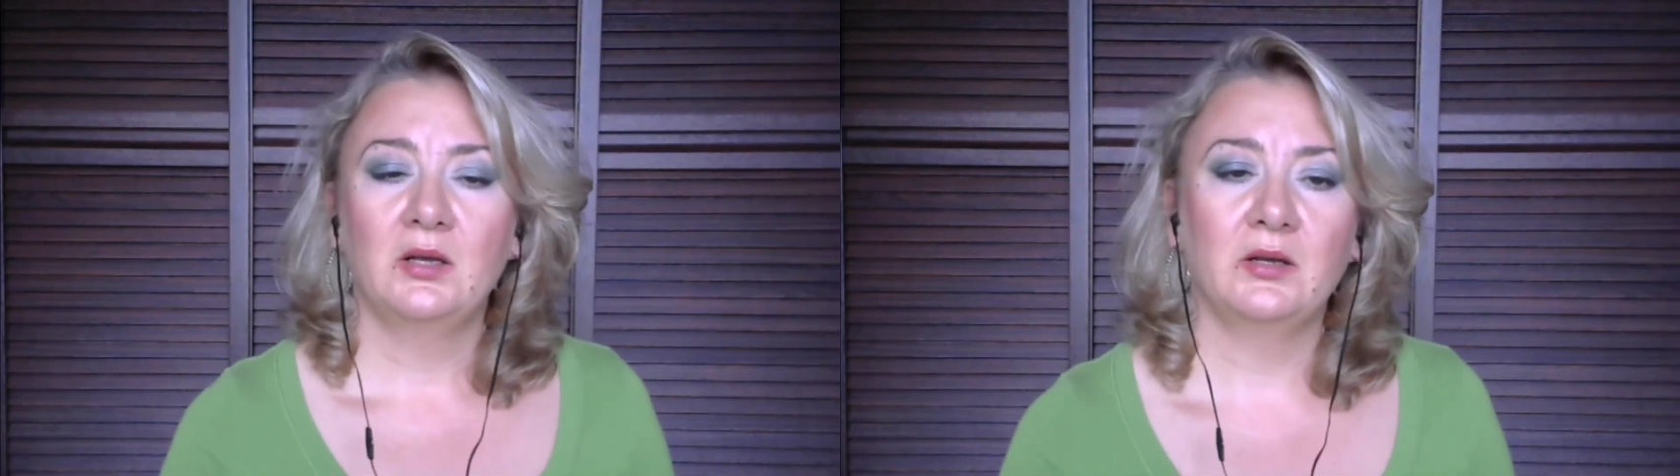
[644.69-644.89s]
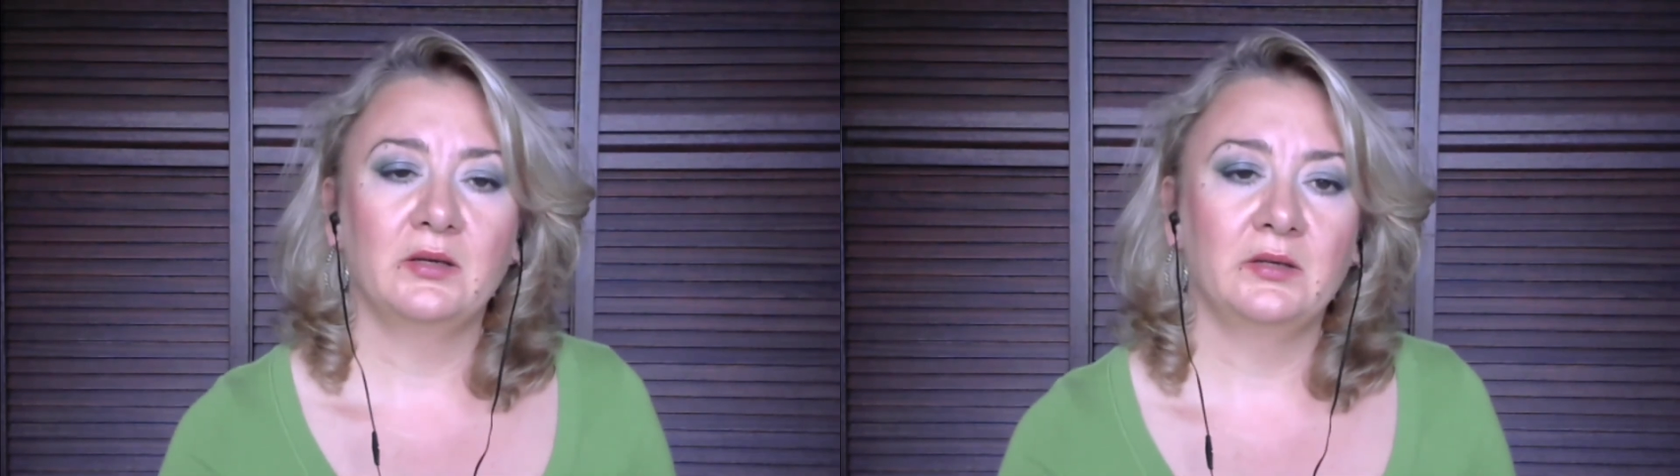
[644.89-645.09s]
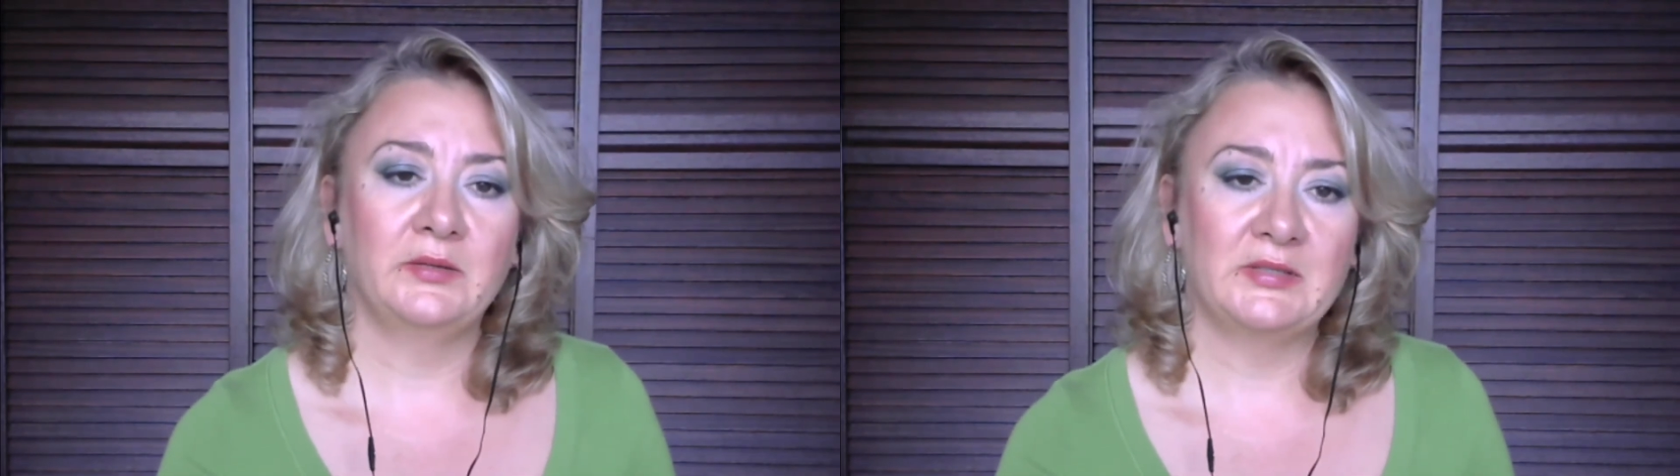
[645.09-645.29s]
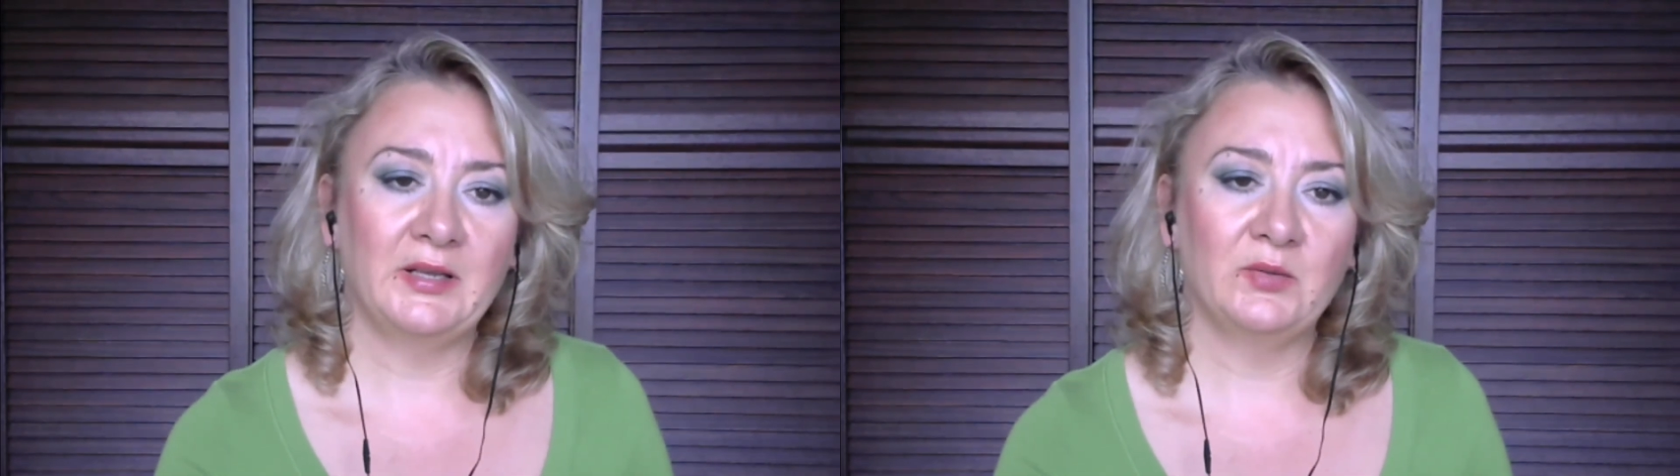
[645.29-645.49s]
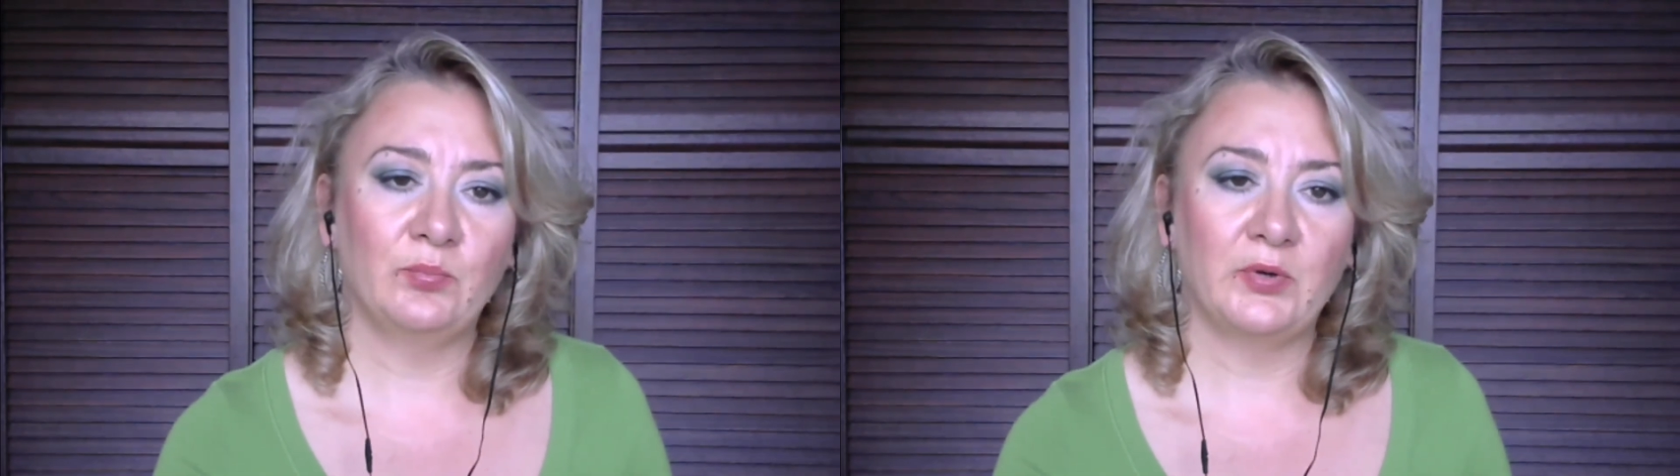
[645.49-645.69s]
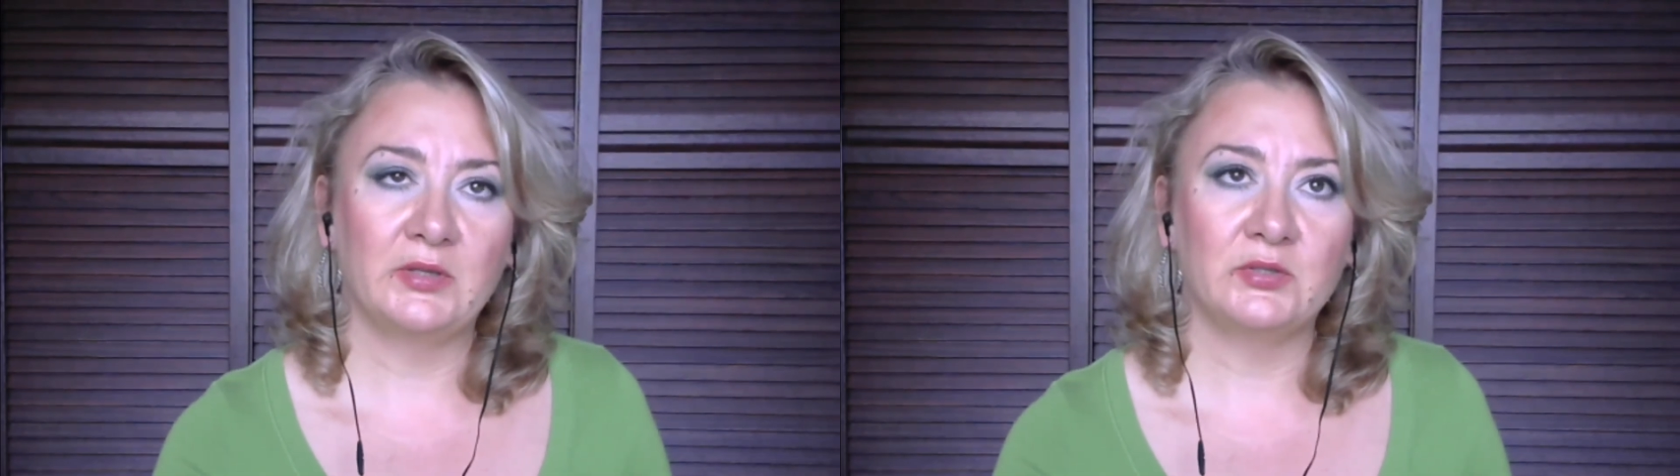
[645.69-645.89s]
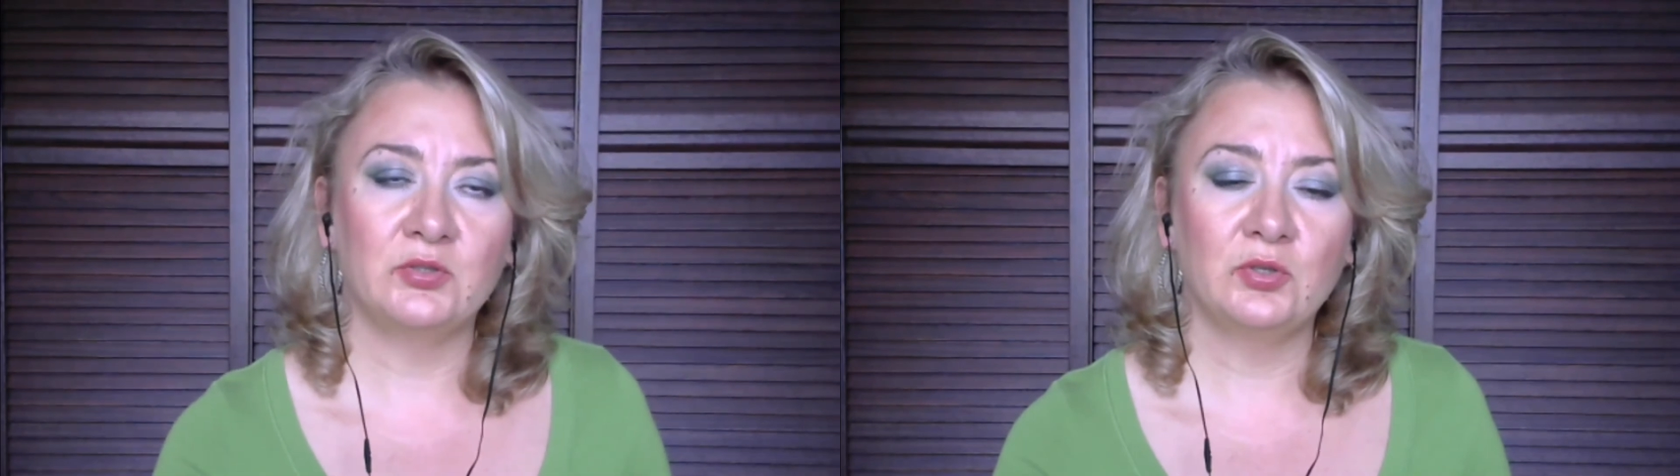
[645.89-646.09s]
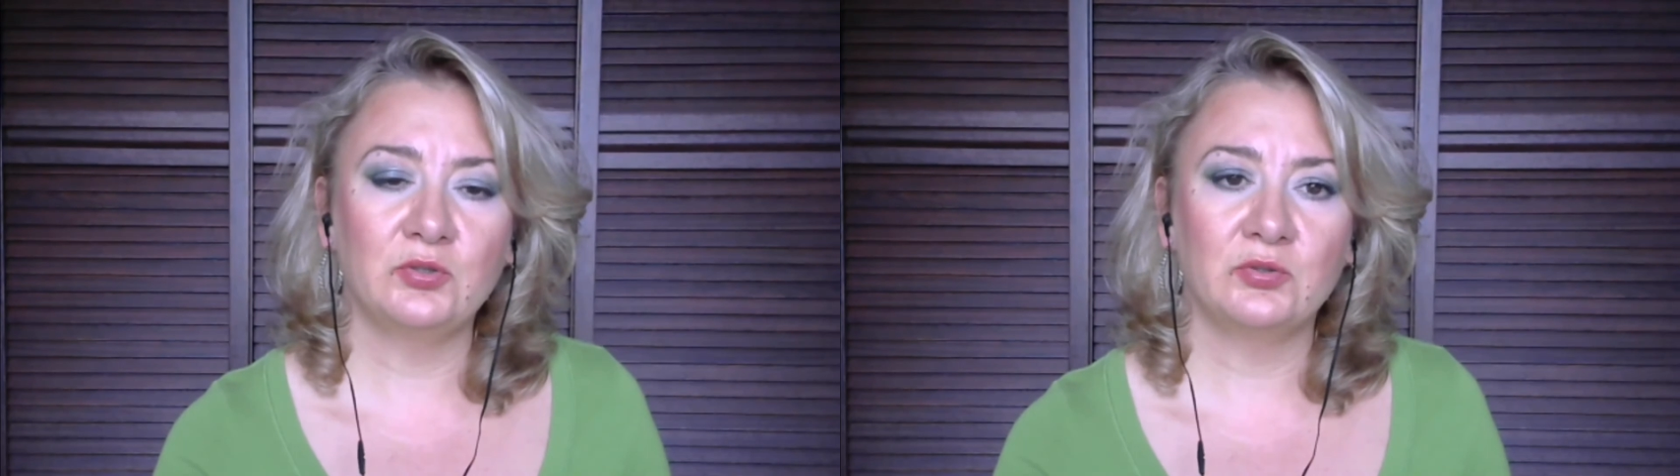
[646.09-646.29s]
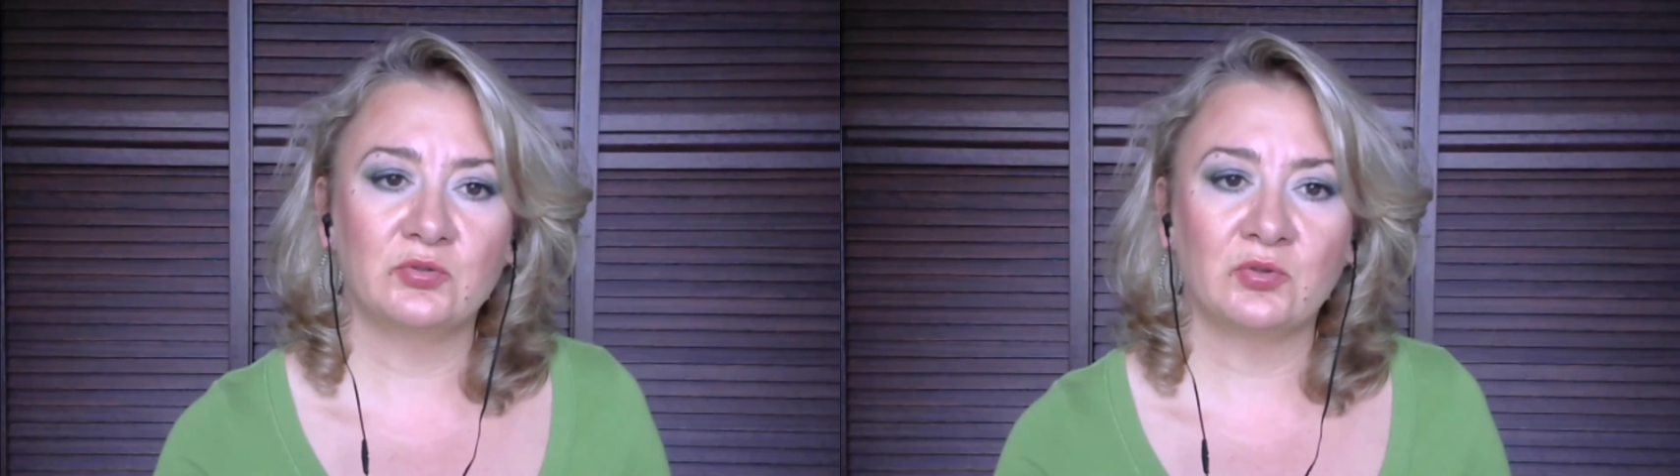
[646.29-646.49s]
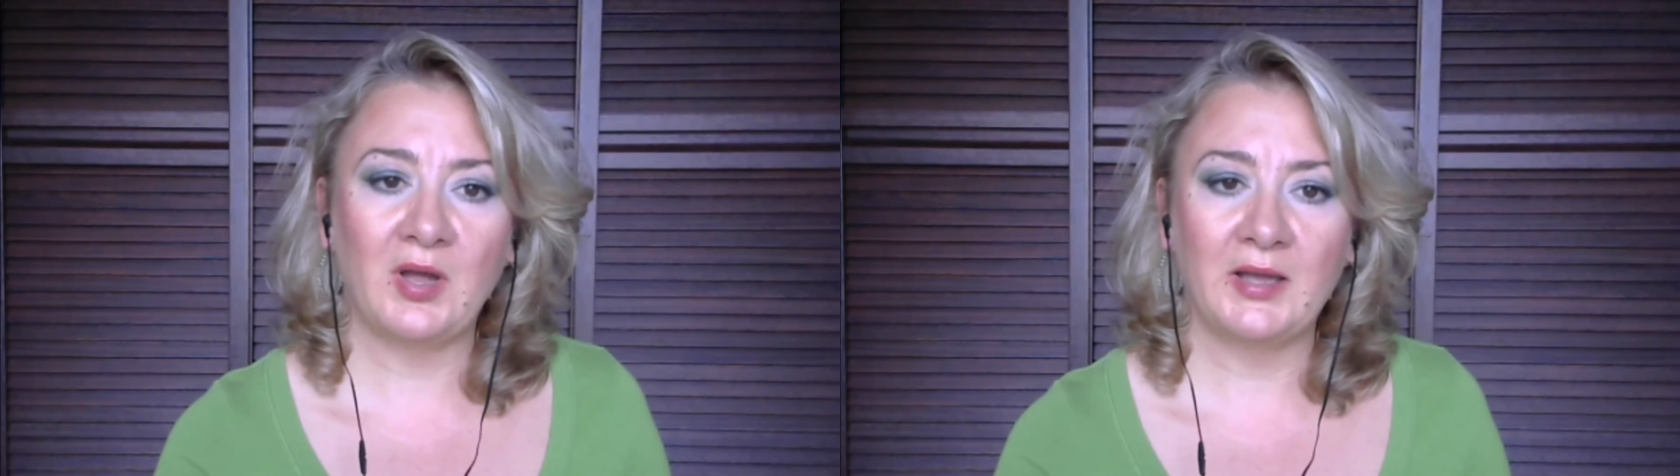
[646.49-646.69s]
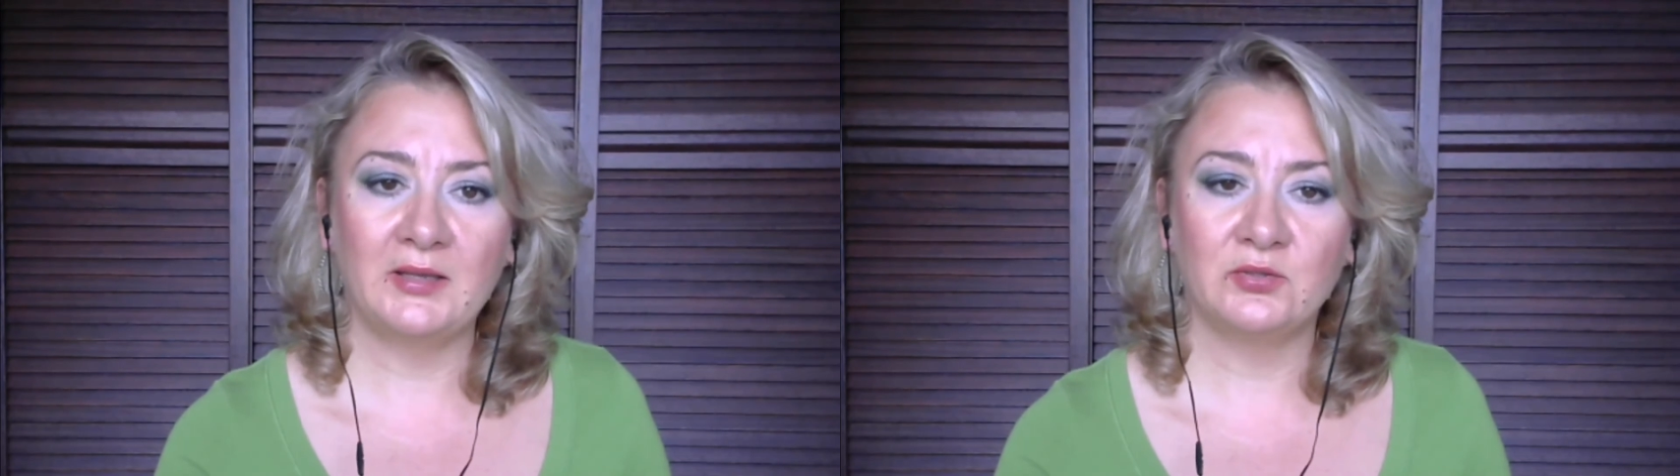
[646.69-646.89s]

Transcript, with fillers: Uh, the second point: do not try,